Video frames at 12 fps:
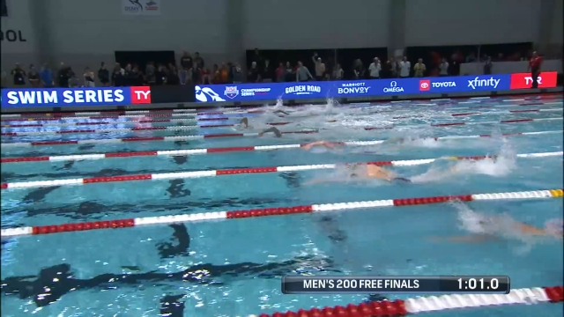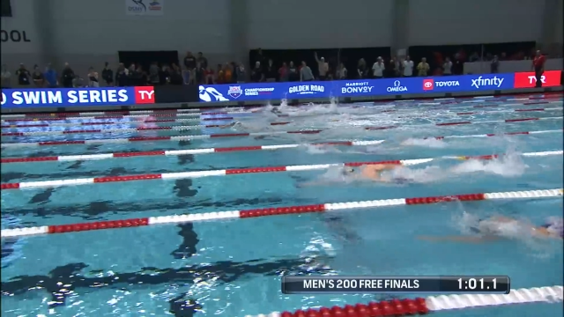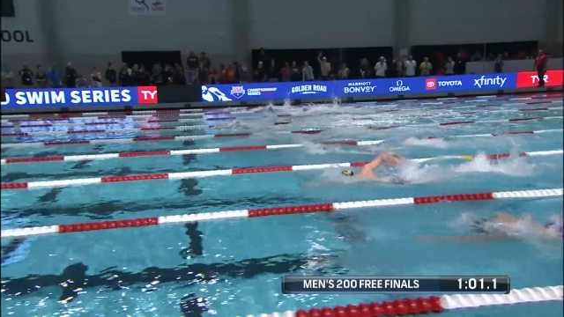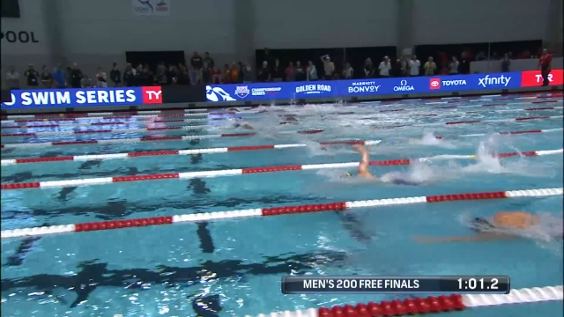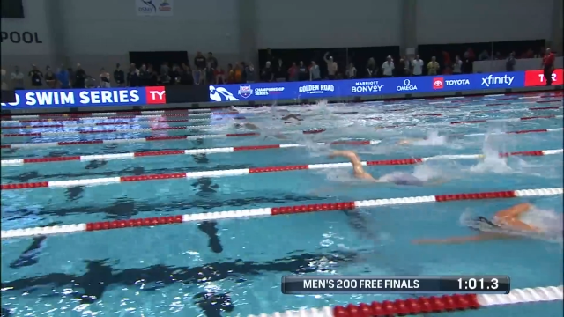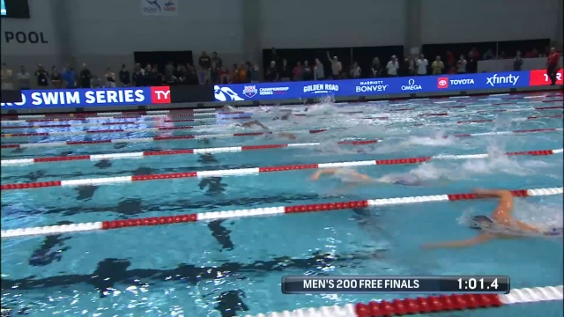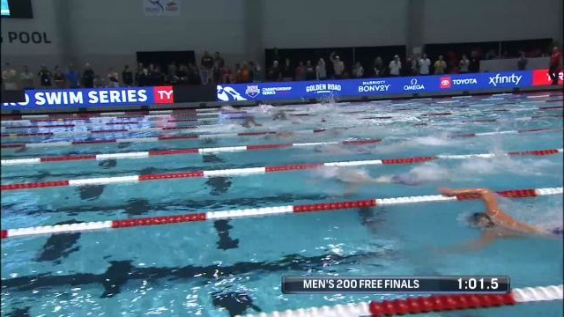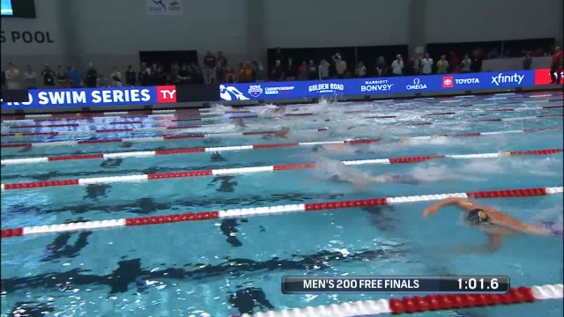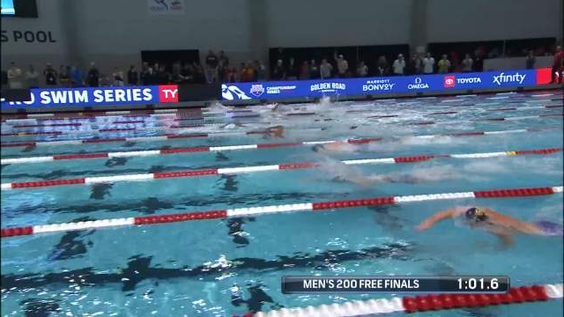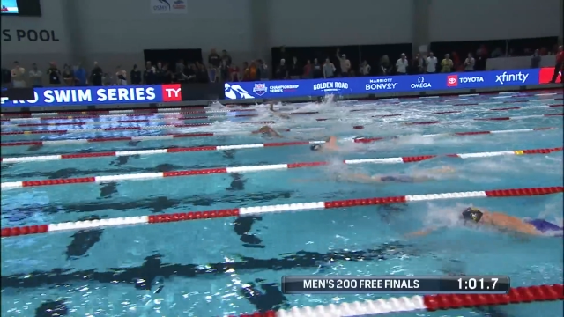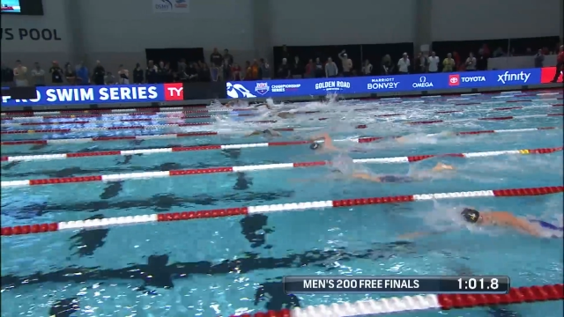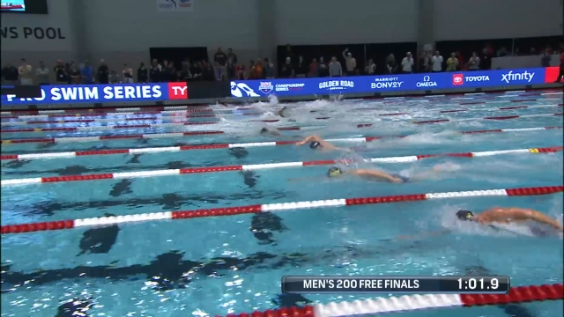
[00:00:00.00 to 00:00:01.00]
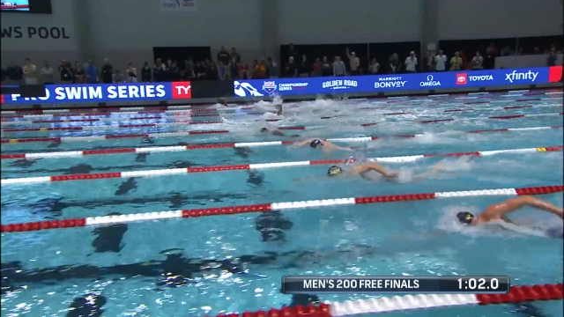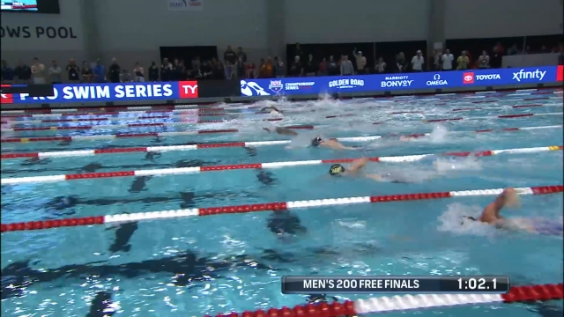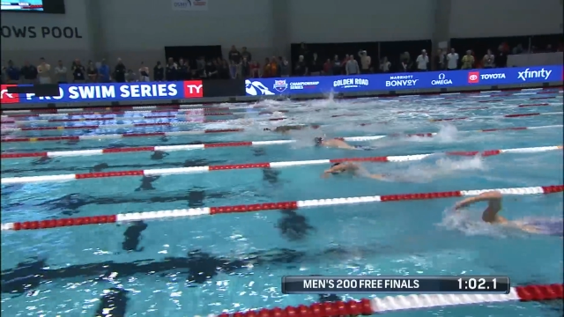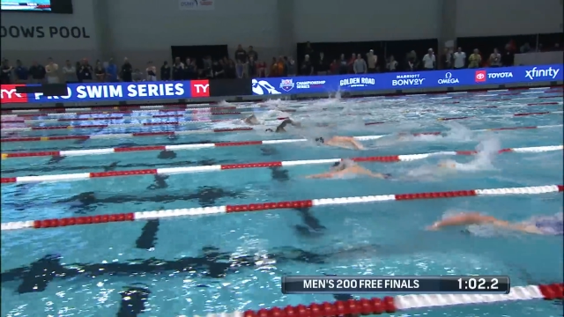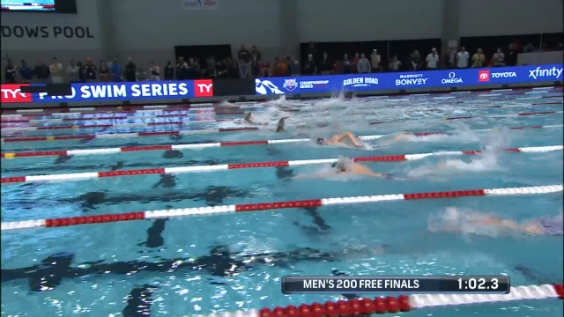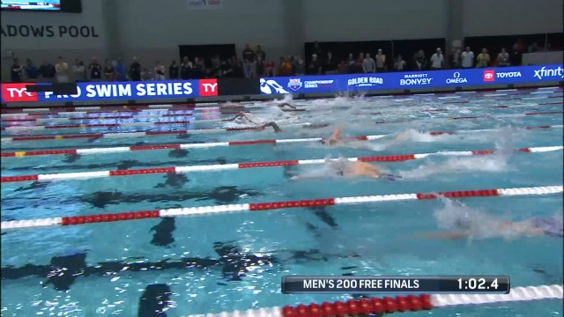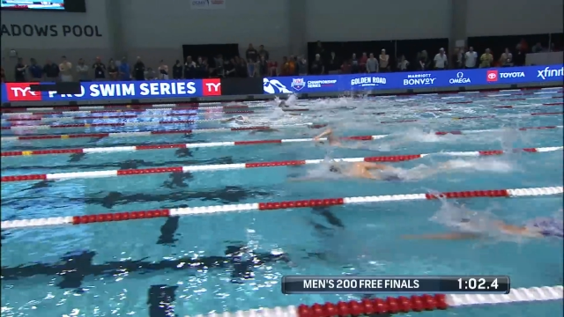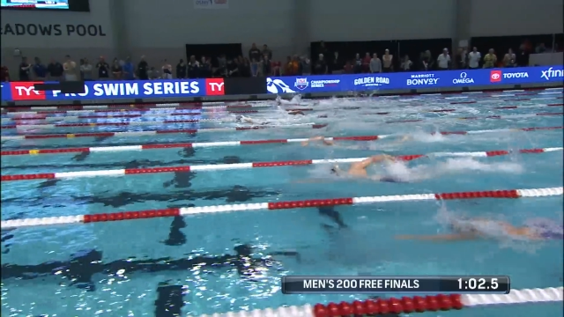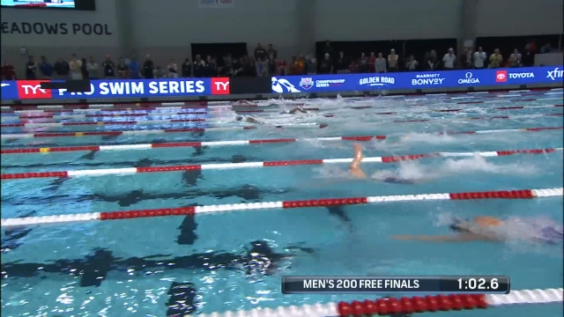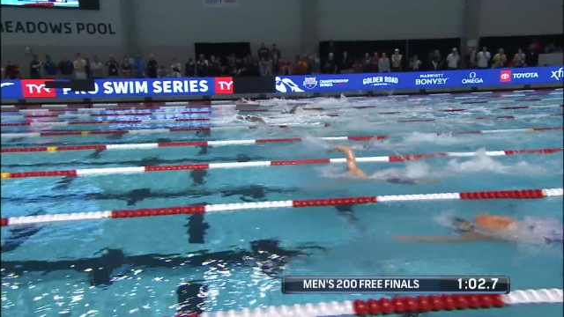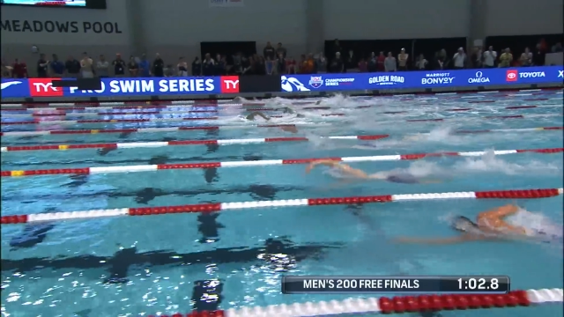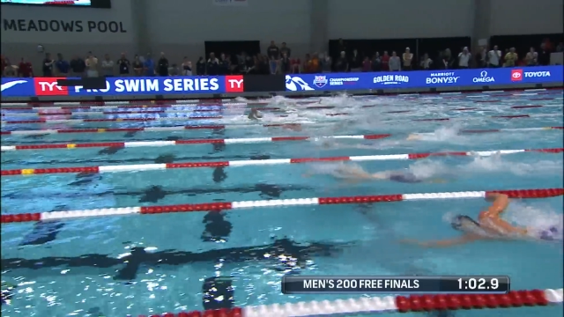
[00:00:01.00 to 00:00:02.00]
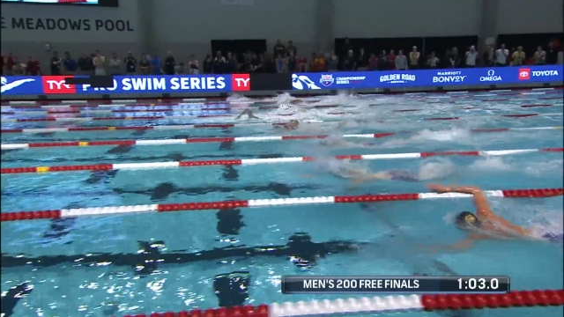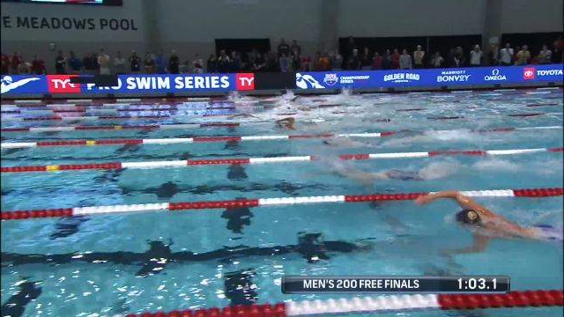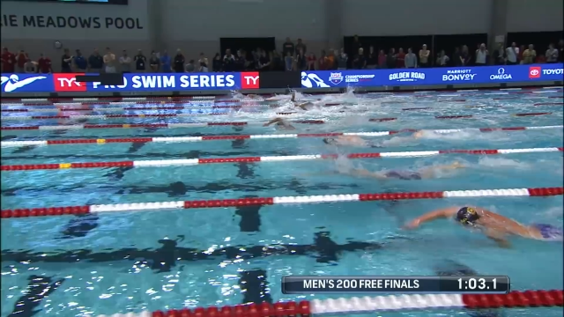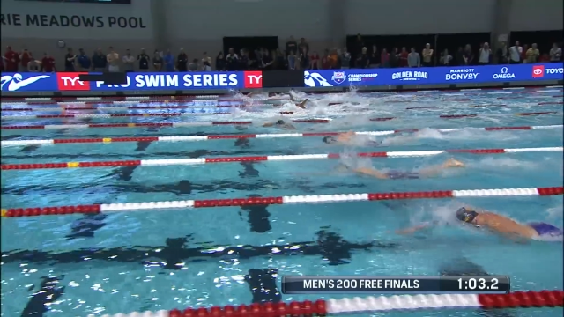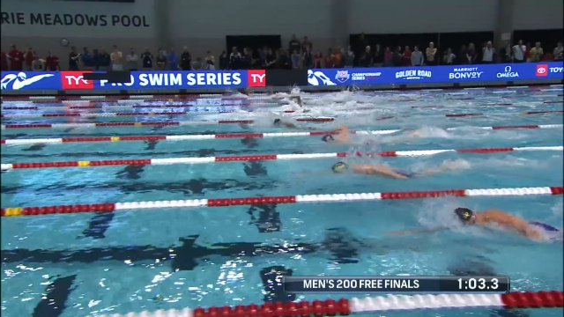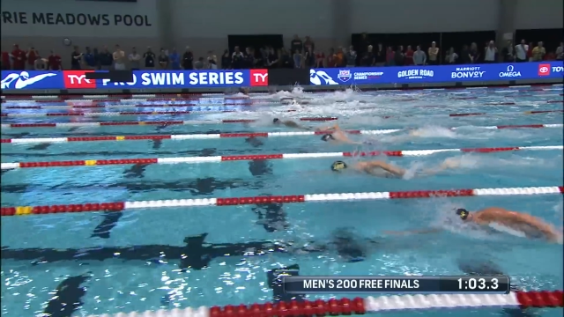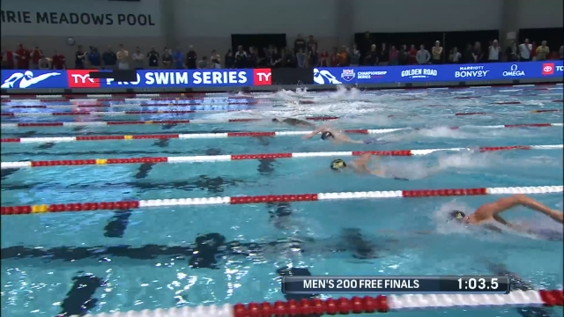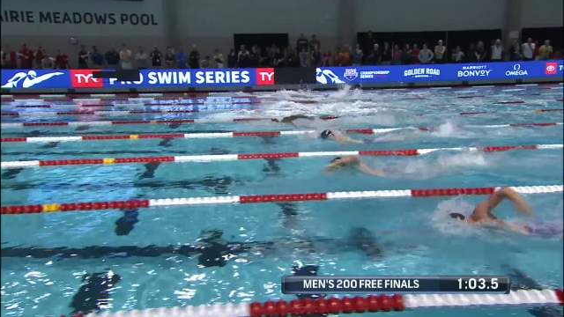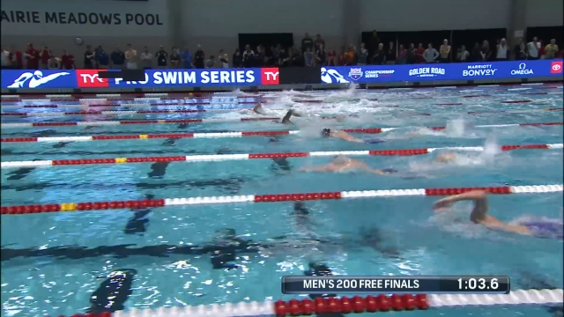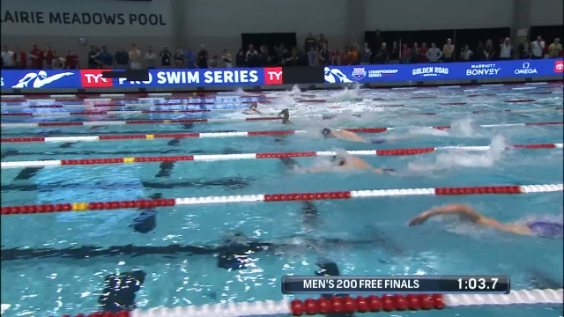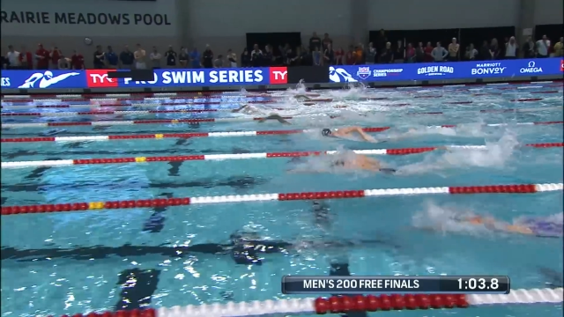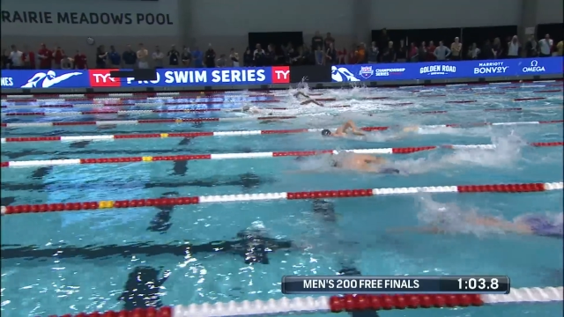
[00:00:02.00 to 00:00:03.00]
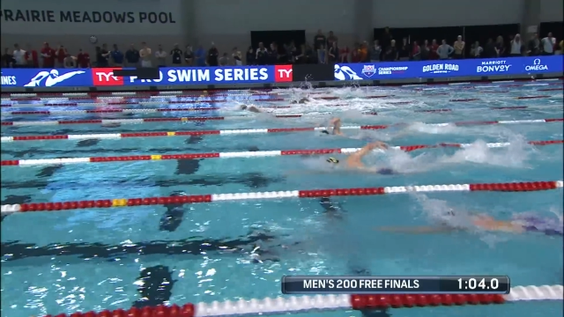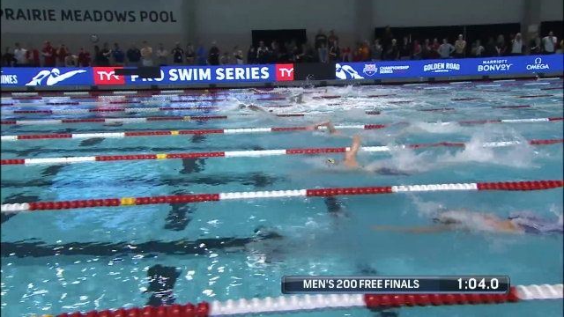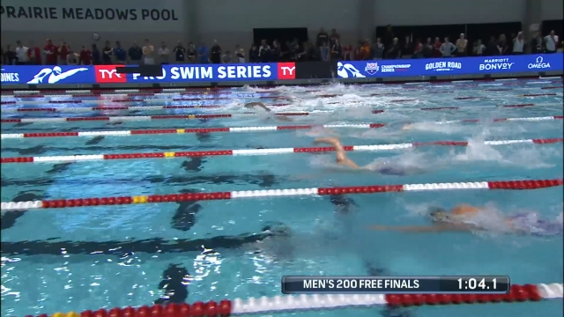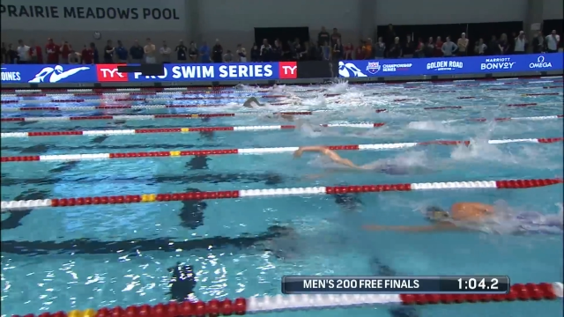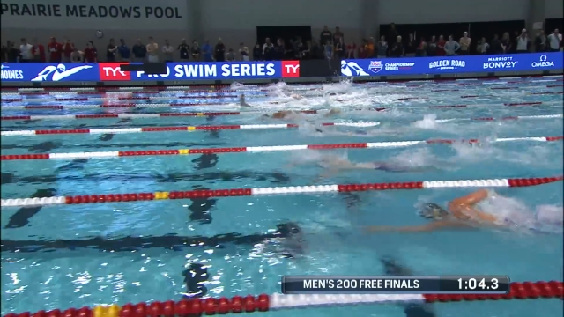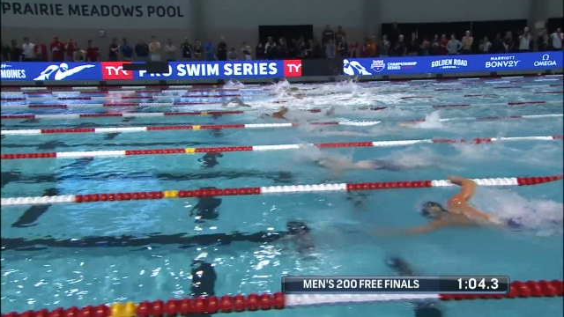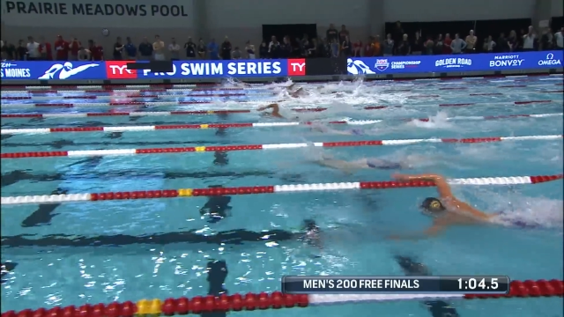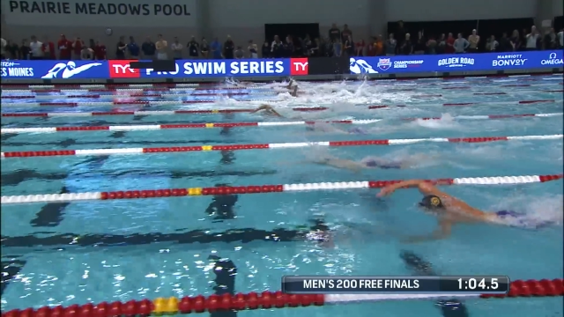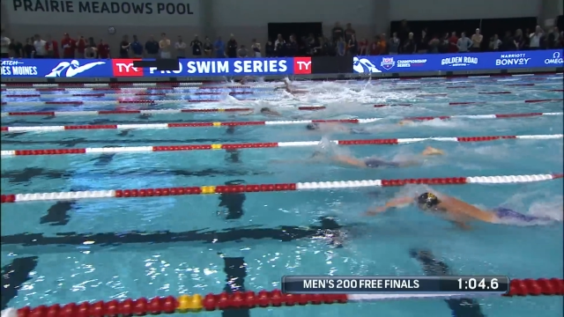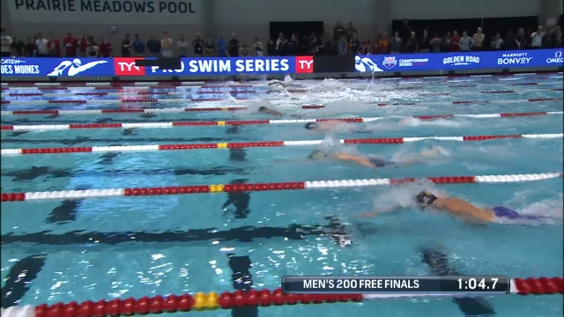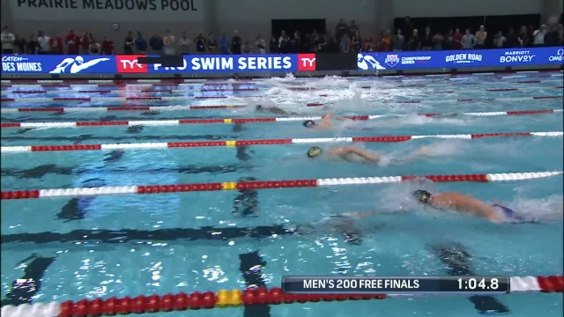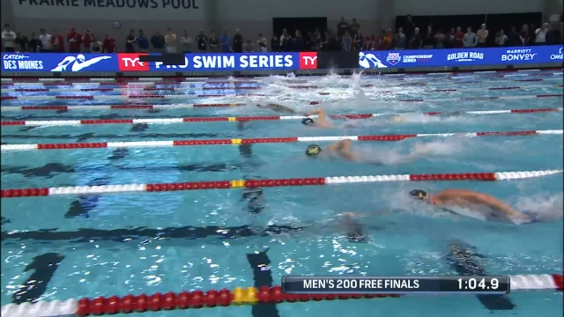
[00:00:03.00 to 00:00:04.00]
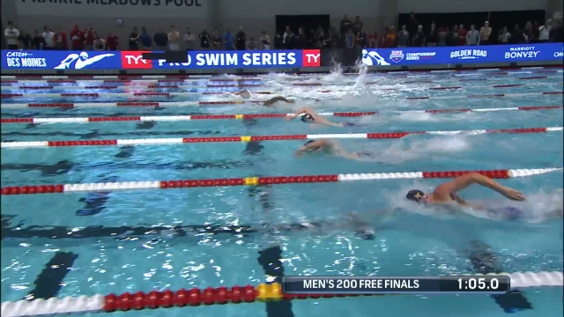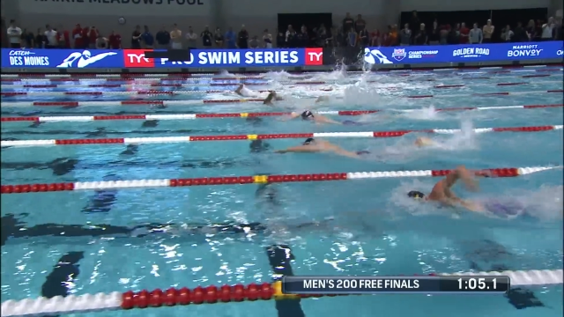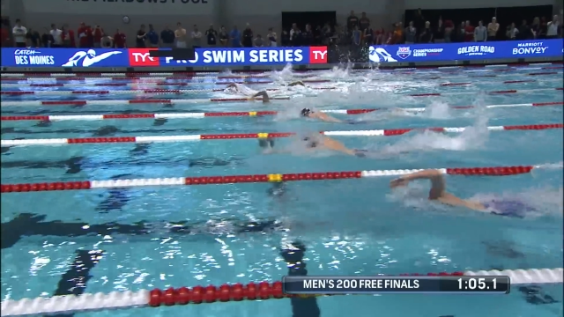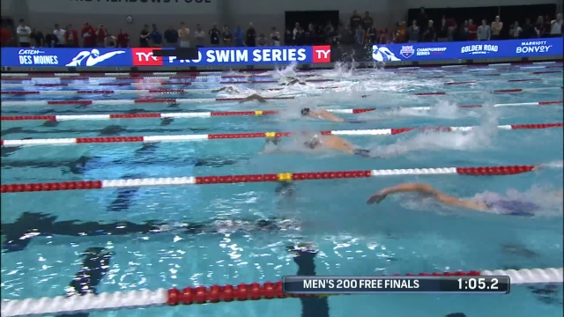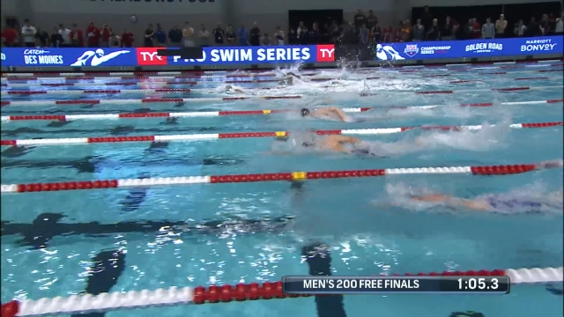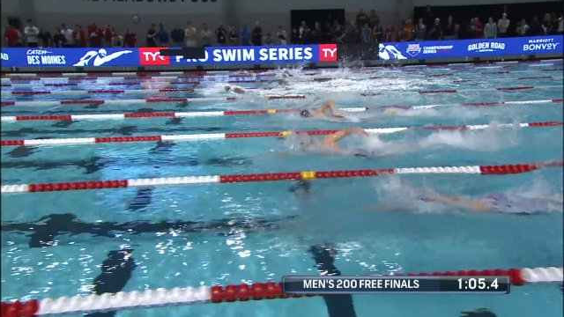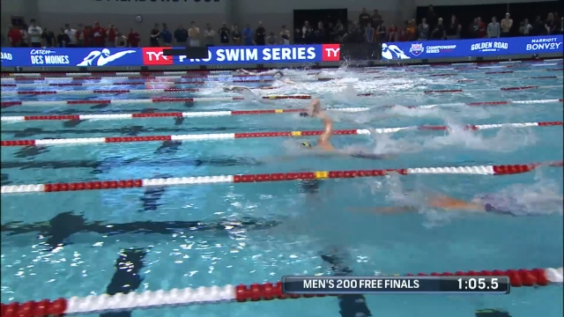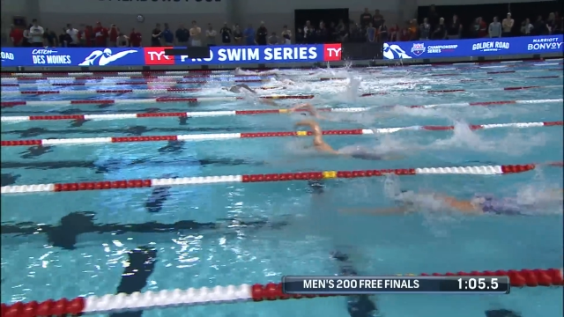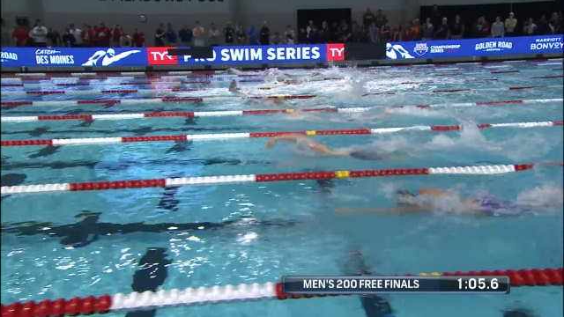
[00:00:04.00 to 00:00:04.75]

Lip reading: No face is visible, so there are no lips to read.